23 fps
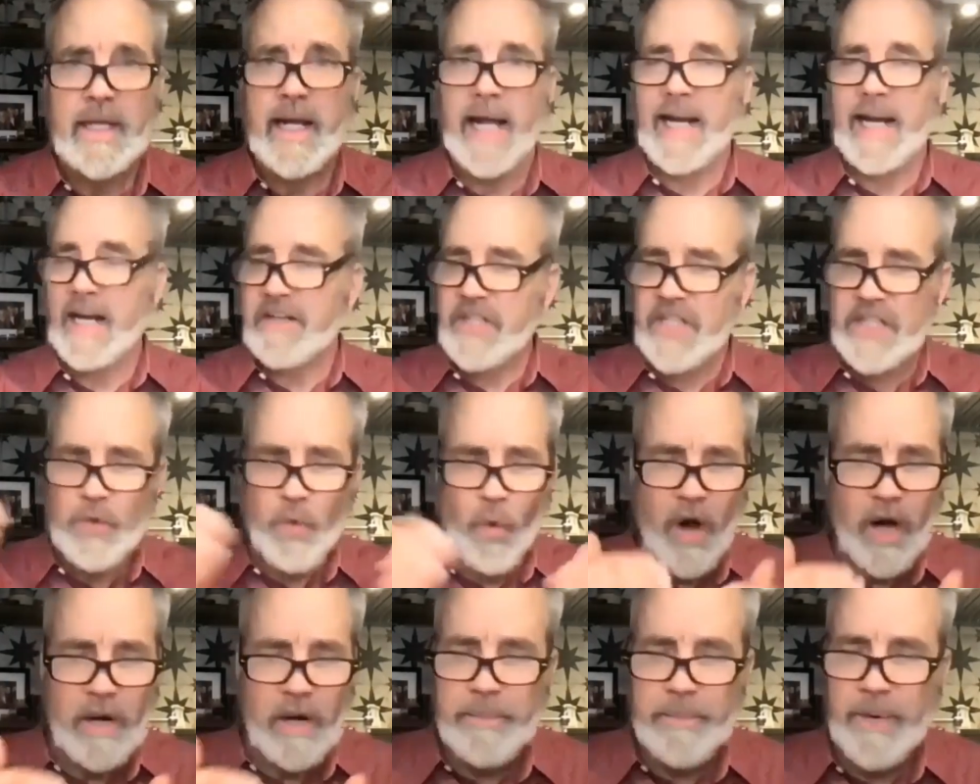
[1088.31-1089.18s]
And I just
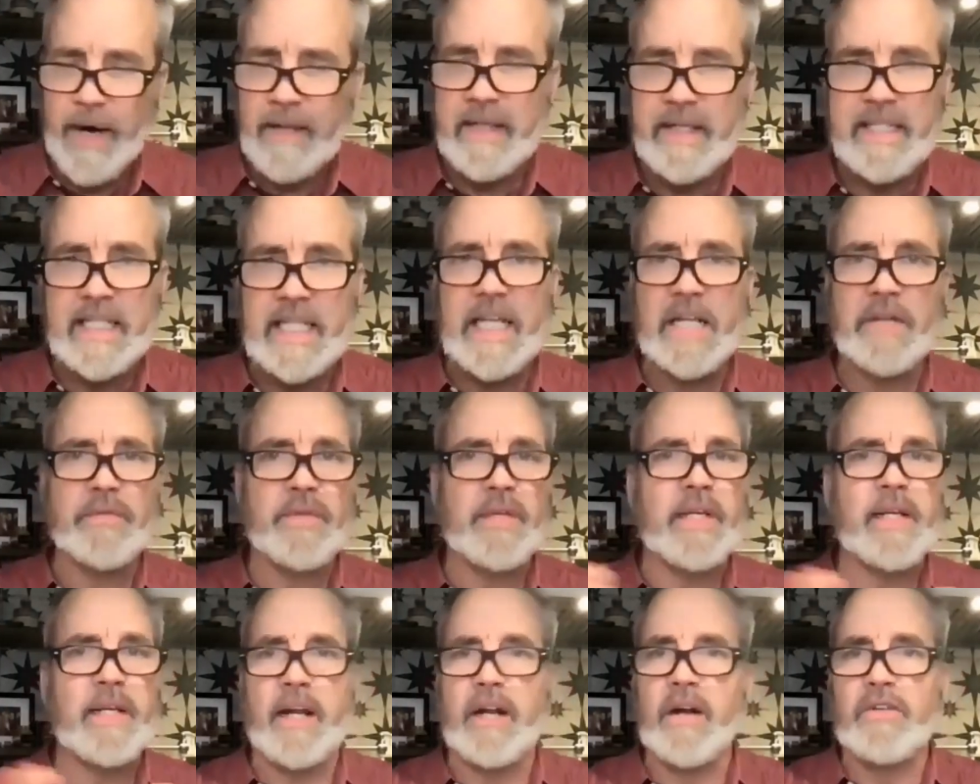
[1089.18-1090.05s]
walked by the
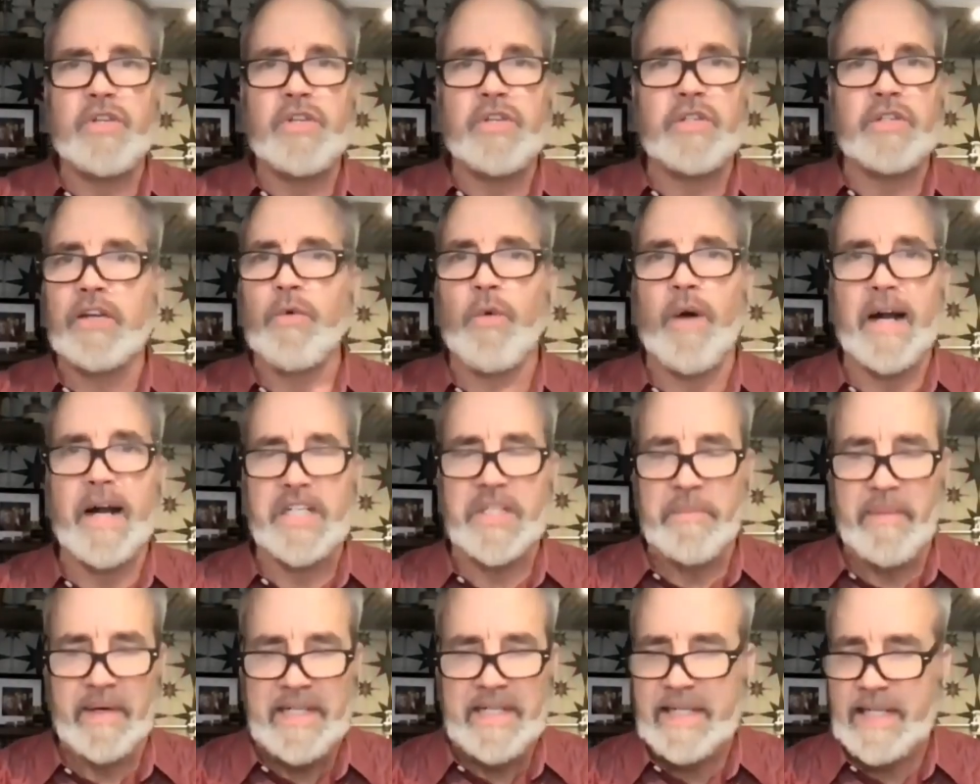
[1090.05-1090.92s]
TV. I don't usually
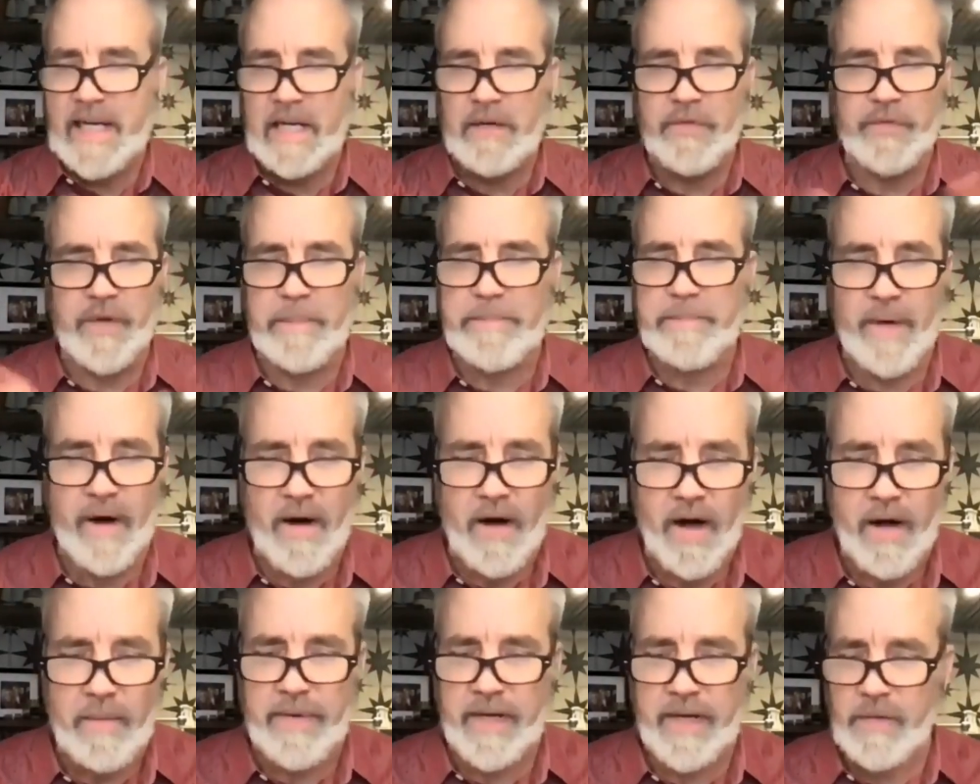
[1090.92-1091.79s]
watch Monday Night
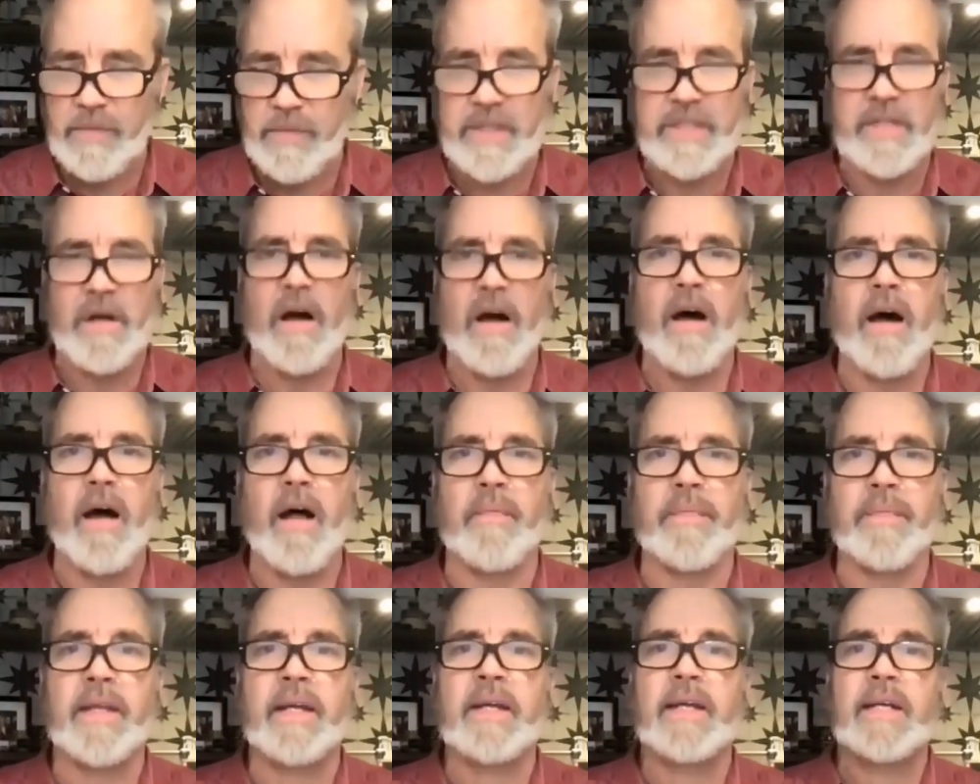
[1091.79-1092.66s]
Football, but it was
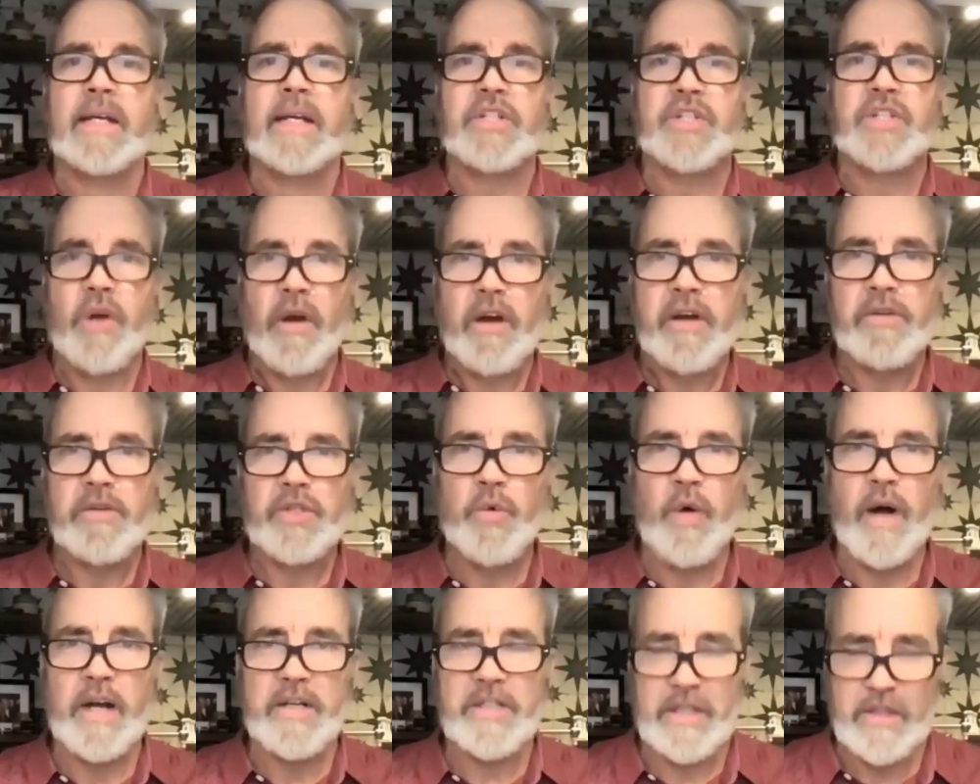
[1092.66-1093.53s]
on, and Jody was
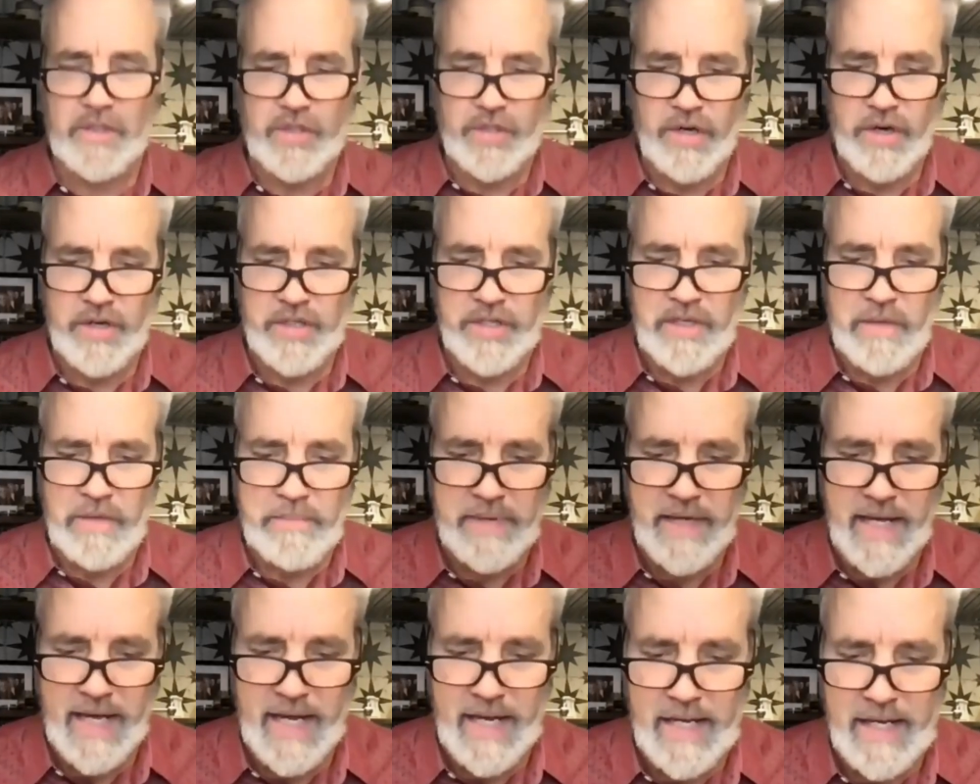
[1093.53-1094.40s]
watching church in
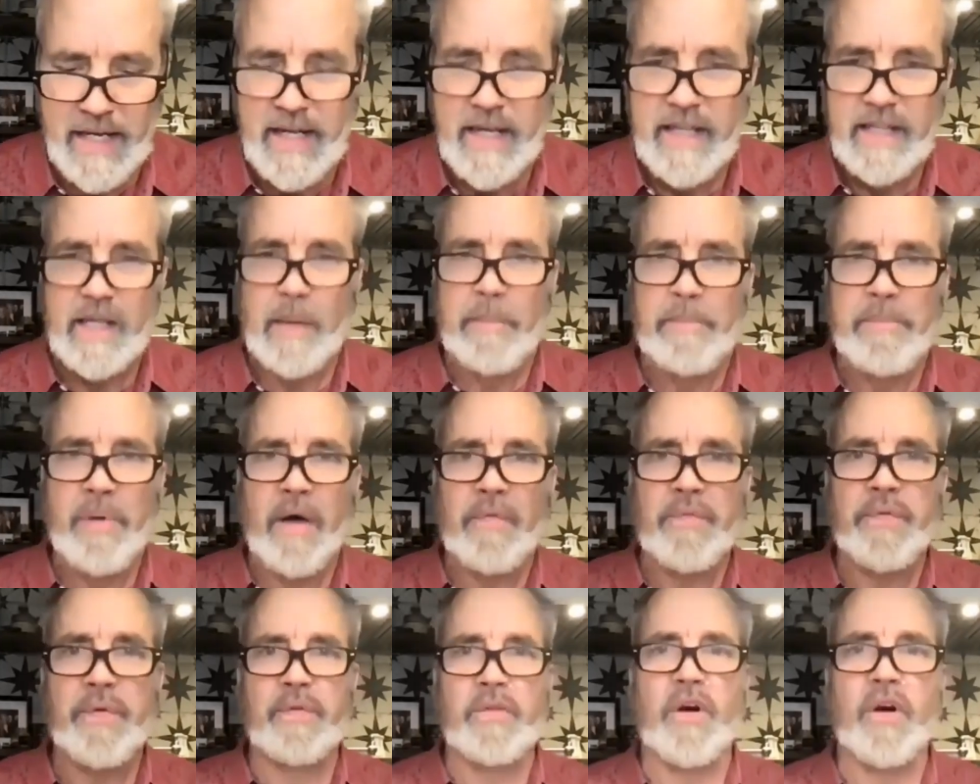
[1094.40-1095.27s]
bed, the
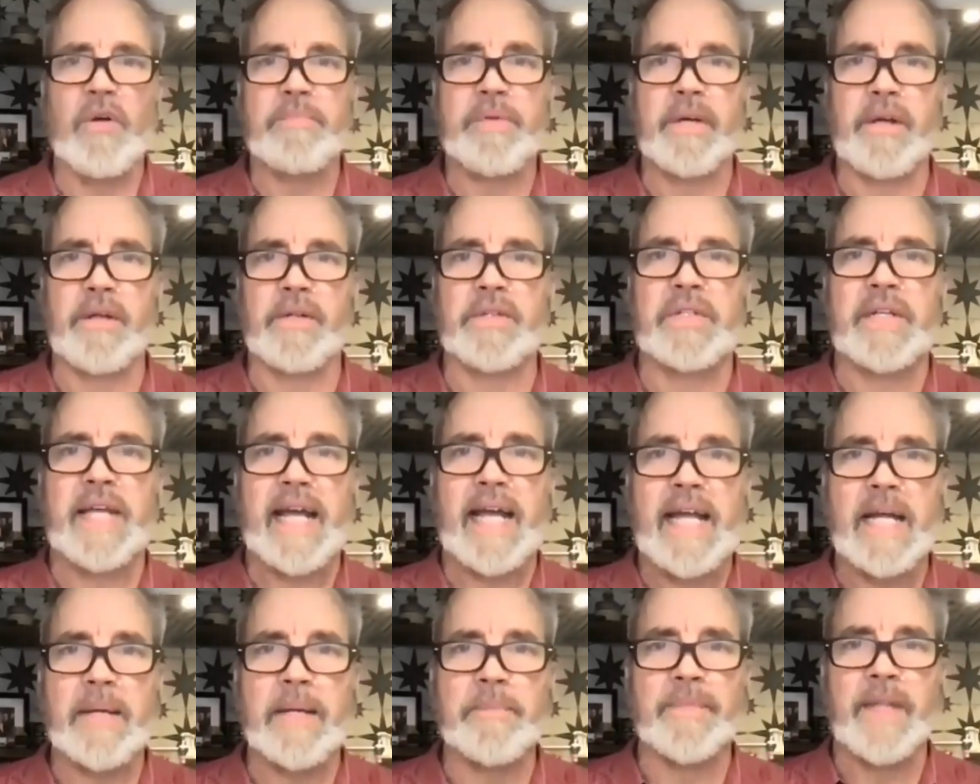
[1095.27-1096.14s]
Buffalo Bills
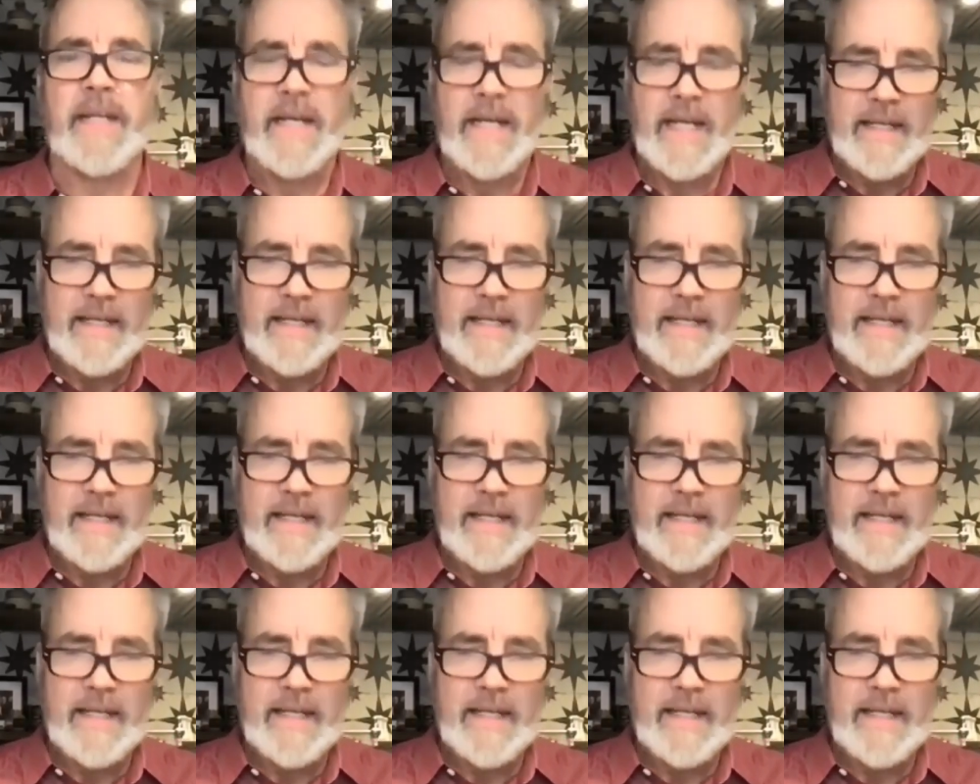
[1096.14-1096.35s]
game.